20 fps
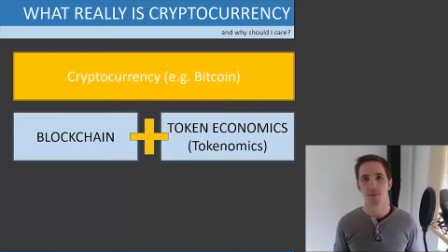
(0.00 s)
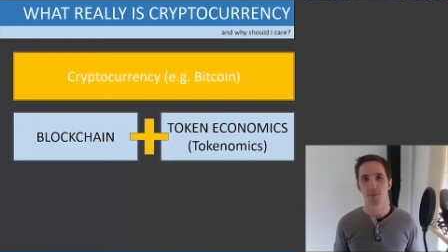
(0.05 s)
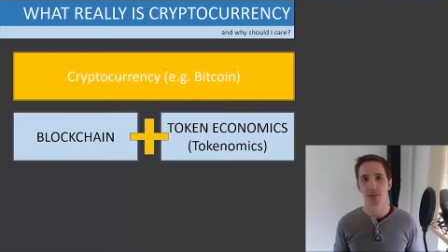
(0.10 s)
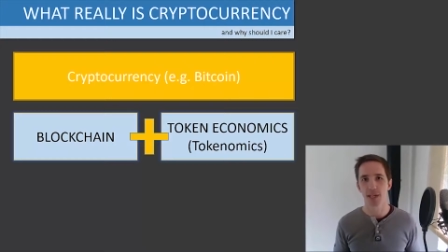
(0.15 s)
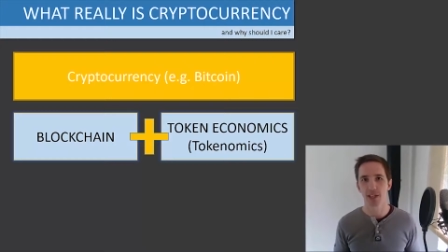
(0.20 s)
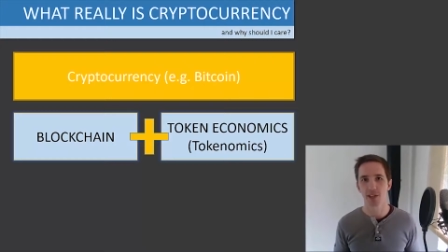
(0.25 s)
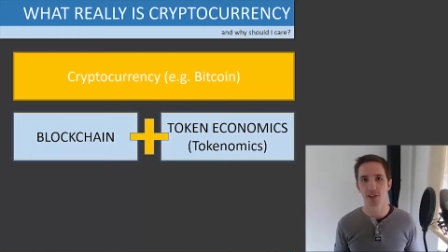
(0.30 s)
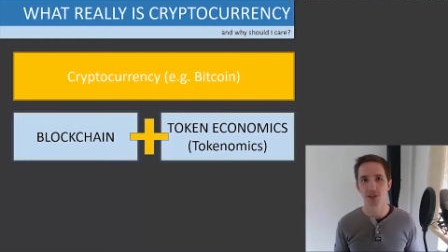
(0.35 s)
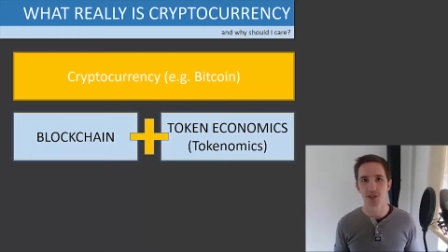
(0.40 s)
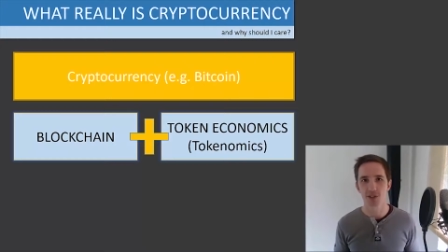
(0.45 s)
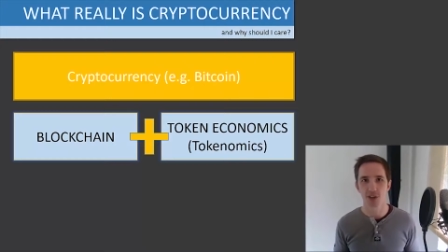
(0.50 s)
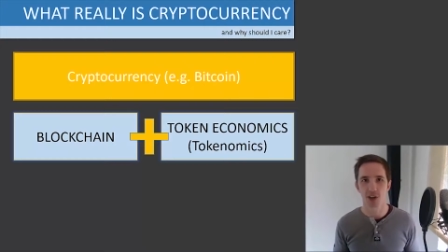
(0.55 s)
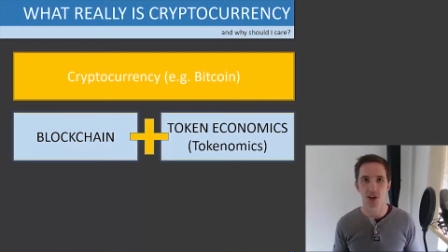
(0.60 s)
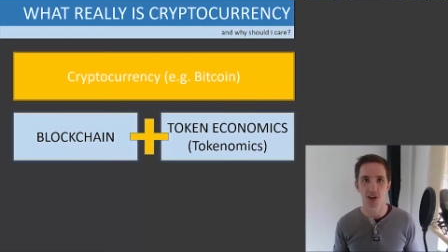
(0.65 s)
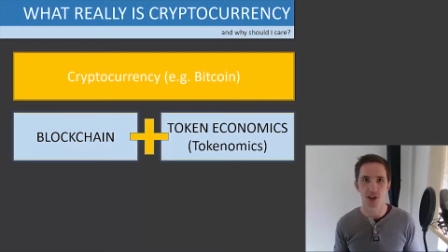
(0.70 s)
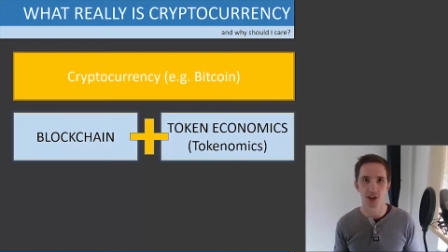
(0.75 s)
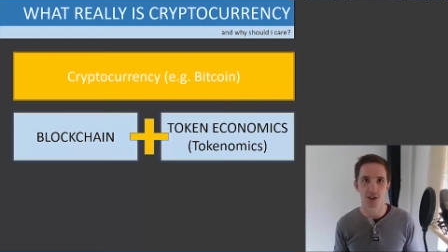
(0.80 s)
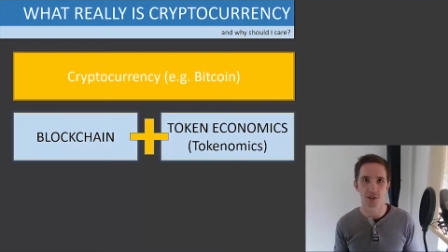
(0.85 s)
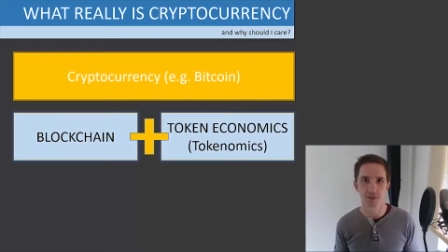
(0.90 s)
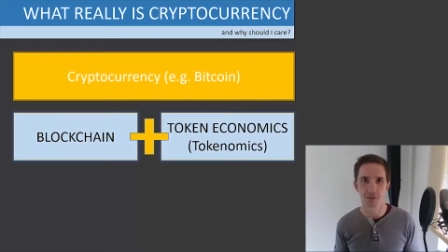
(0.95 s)
because
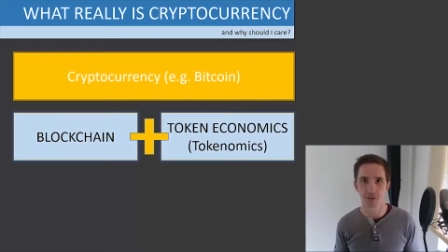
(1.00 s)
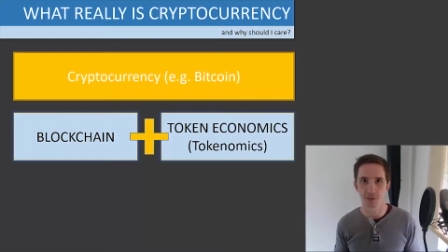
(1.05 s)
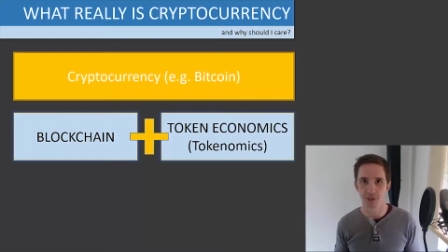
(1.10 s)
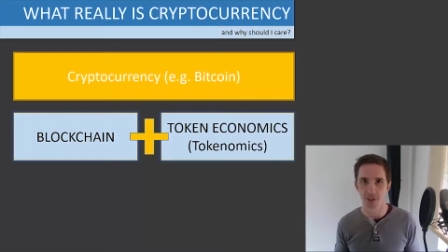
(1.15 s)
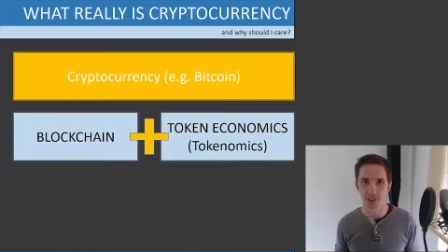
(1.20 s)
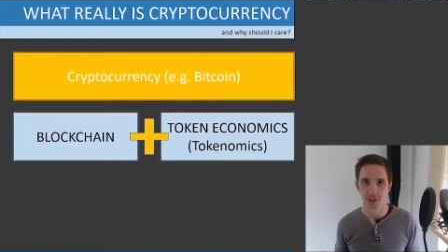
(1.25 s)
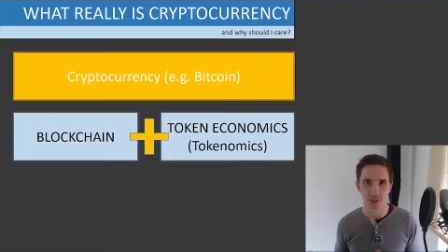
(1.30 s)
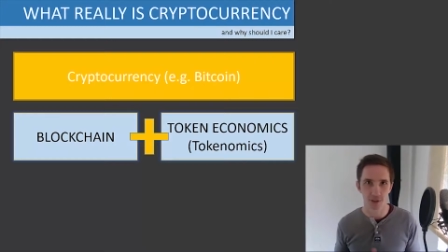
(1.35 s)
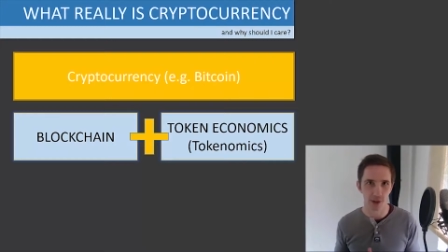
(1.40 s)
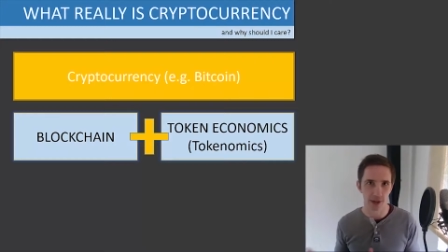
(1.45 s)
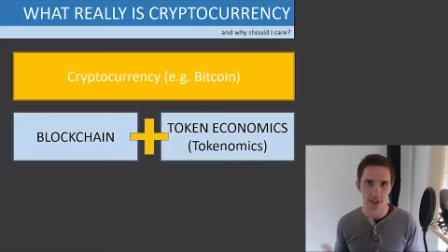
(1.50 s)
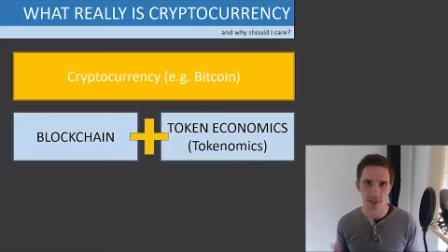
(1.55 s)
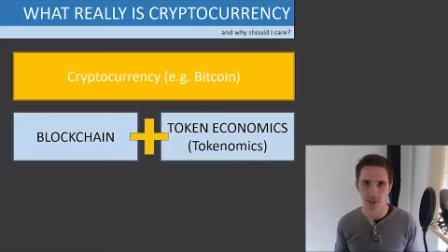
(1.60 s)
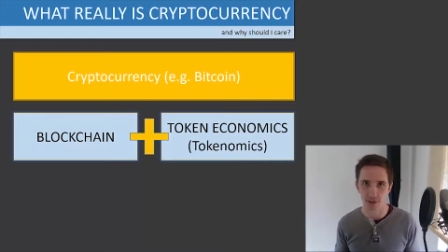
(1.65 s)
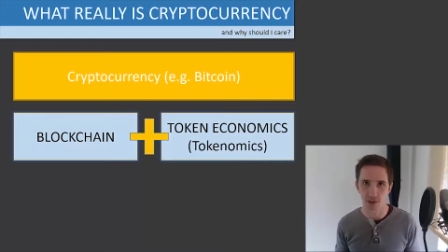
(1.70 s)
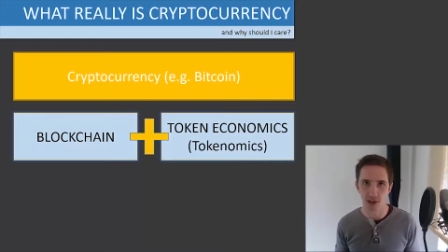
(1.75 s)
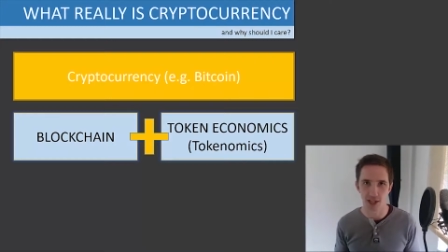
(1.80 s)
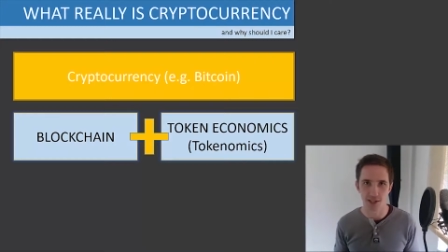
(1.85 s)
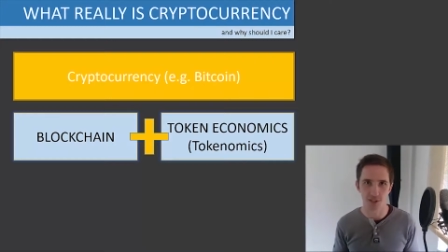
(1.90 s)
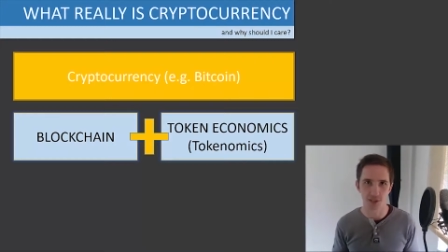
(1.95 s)
of the credit
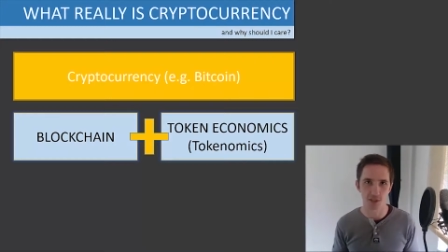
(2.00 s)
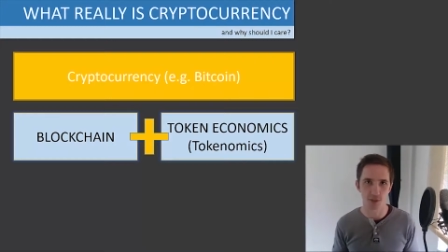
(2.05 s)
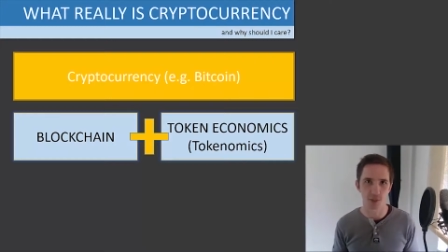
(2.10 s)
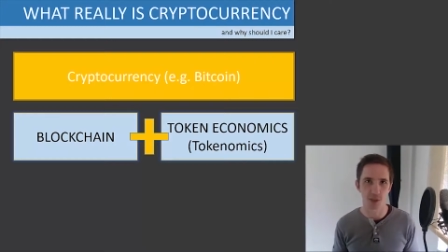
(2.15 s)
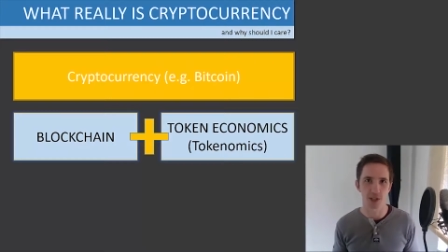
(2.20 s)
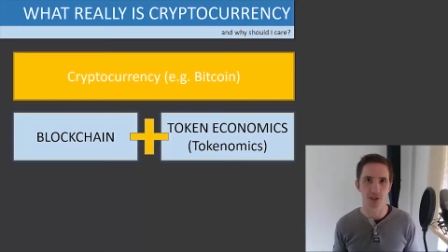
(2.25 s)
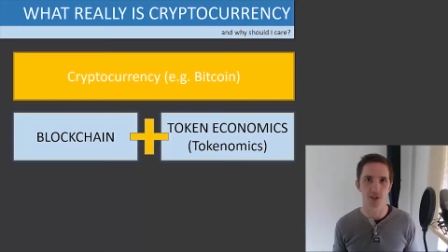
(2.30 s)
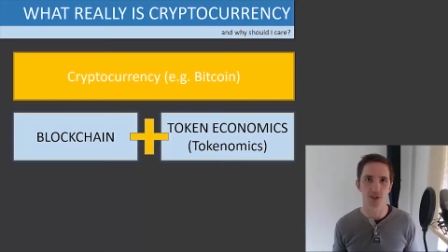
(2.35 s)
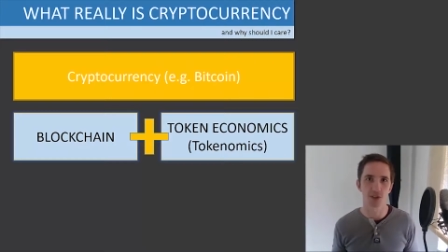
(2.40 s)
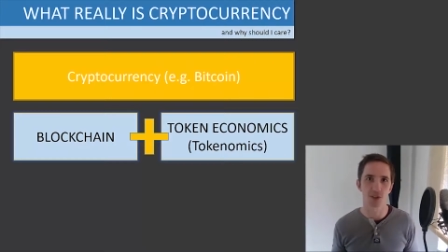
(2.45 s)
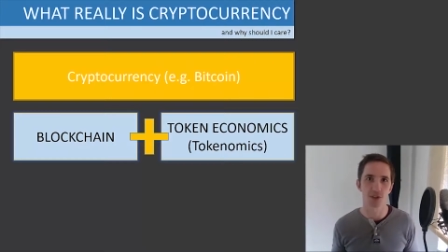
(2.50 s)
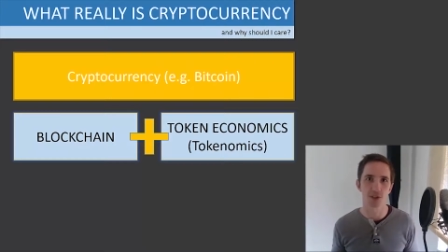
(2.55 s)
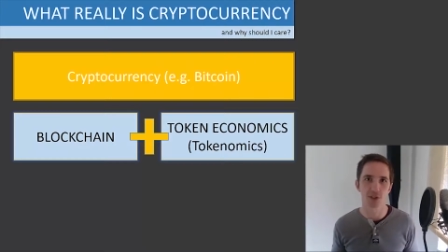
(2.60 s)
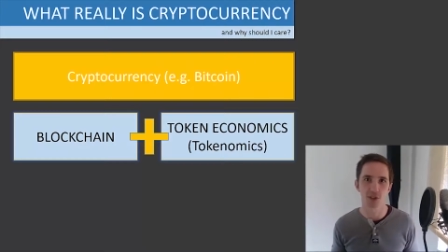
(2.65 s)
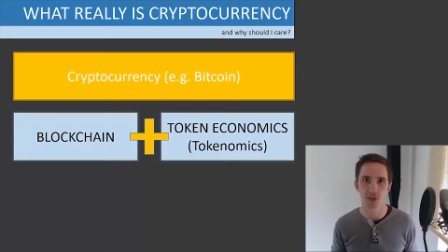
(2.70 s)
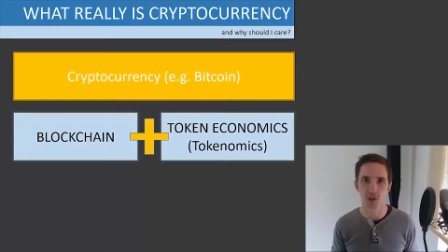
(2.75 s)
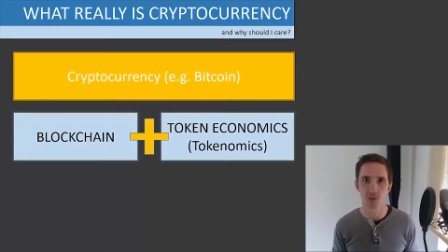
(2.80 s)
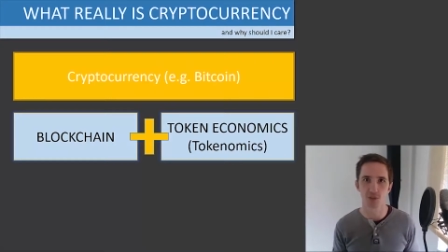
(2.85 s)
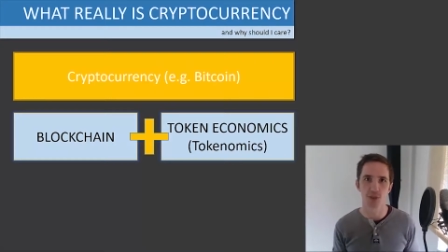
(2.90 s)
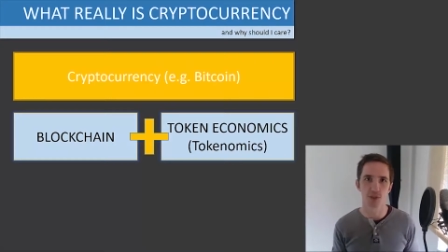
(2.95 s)
crisis, because
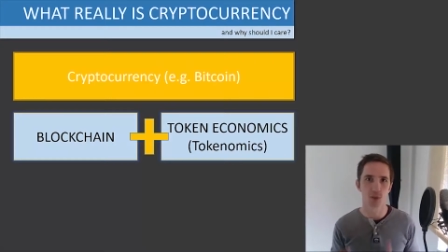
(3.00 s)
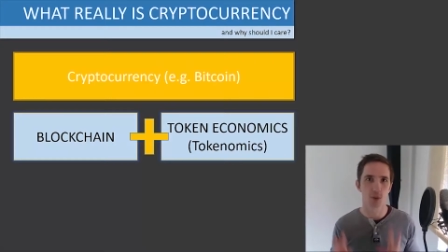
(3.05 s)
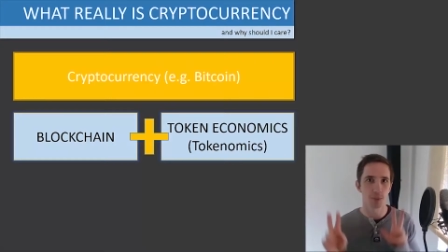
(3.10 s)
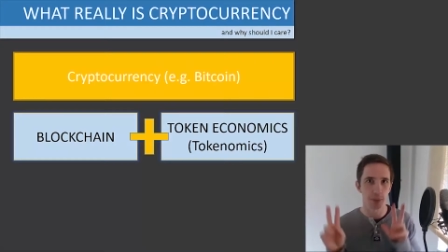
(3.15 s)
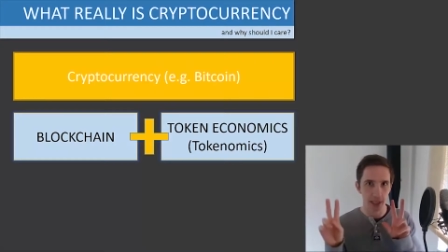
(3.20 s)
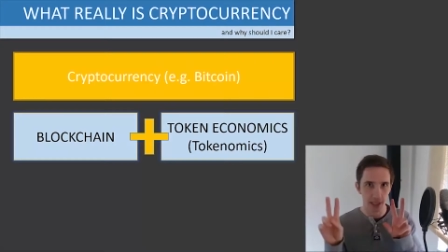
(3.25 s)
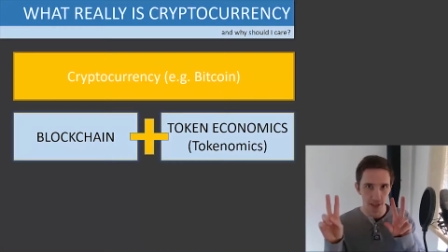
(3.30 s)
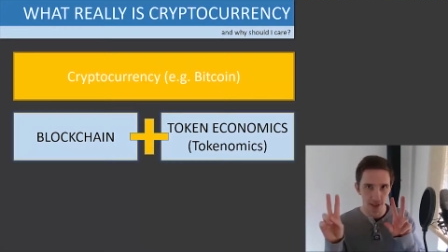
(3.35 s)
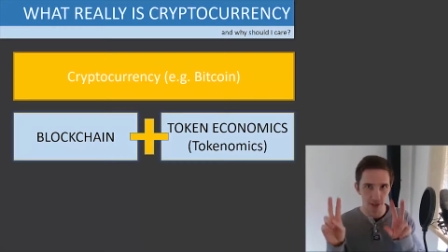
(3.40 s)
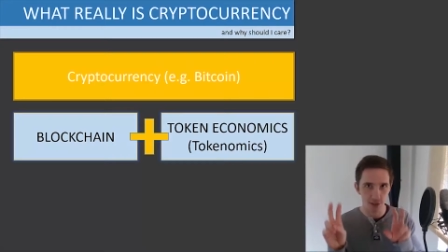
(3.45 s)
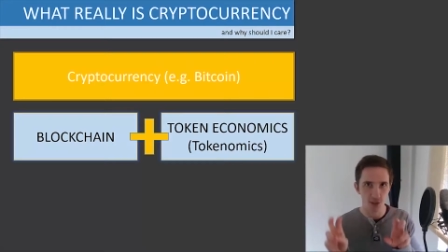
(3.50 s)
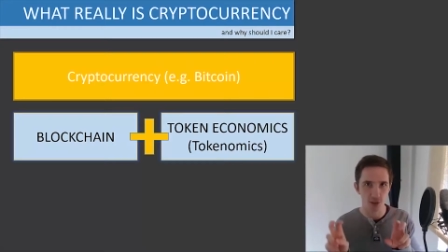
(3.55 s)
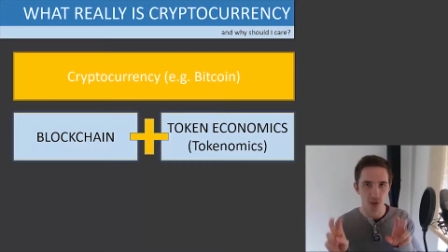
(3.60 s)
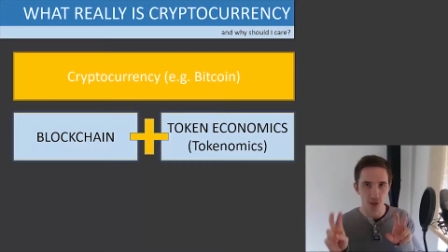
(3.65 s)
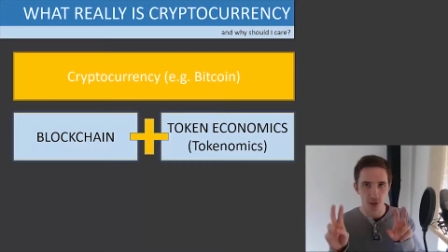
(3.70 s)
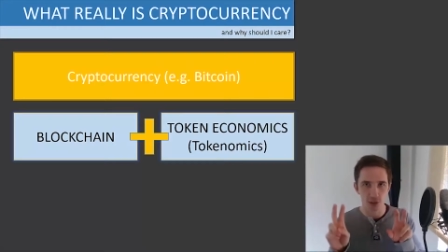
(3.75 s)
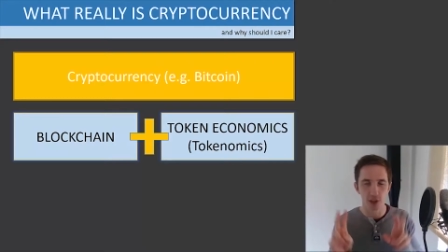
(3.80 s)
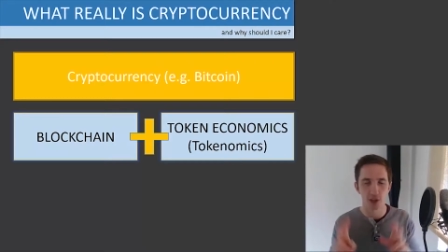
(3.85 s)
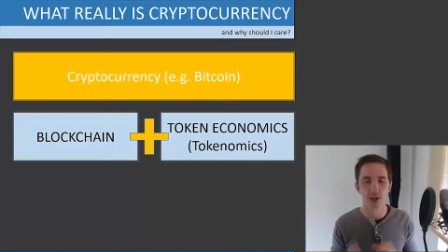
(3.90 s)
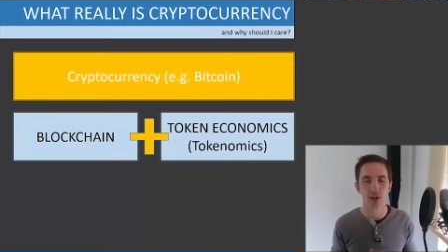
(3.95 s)
consumers were being
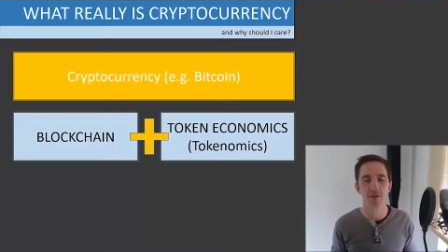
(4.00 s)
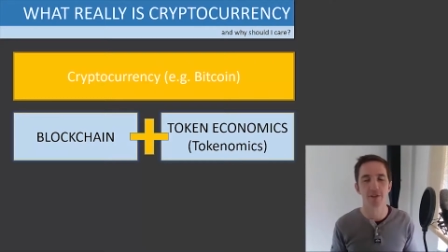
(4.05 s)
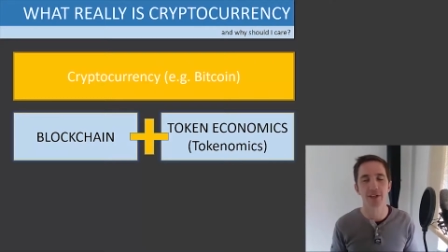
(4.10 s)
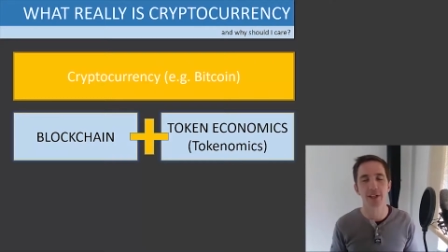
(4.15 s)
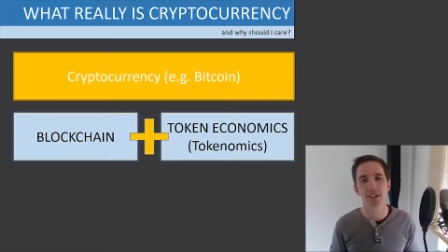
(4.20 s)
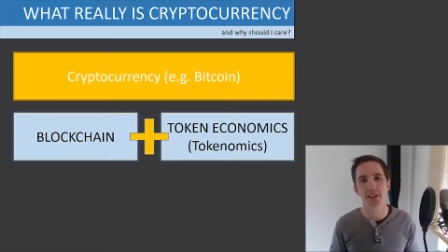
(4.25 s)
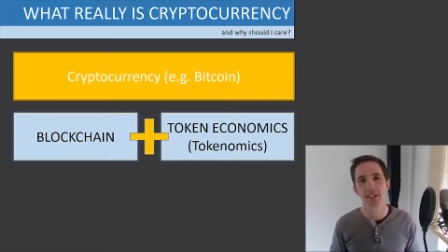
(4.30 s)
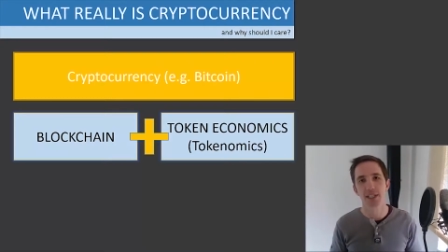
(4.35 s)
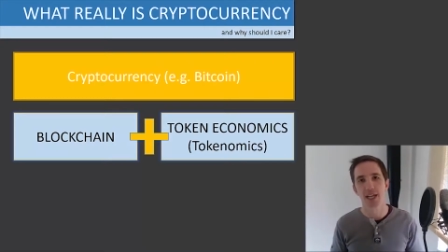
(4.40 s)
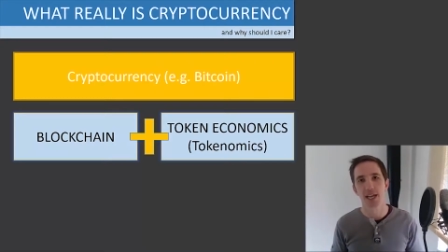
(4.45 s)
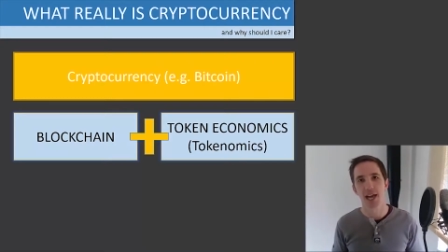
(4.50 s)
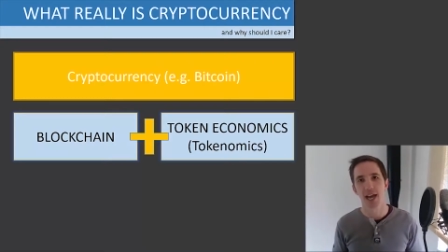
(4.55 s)
screwed over.